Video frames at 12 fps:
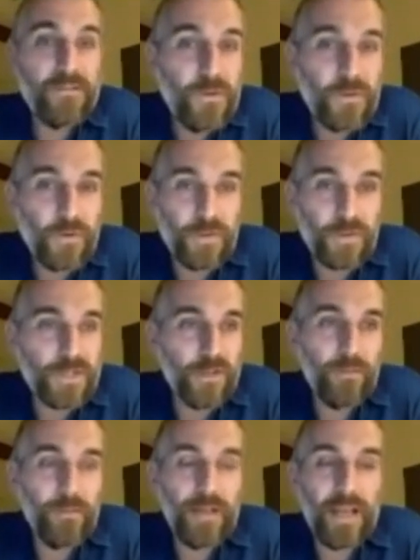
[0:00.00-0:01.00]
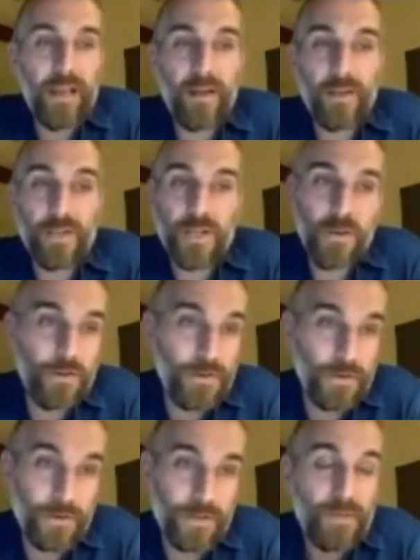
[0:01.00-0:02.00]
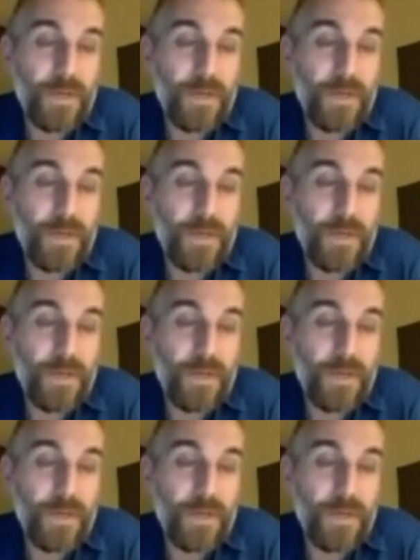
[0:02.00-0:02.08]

and in the funerals still playing on Geo News.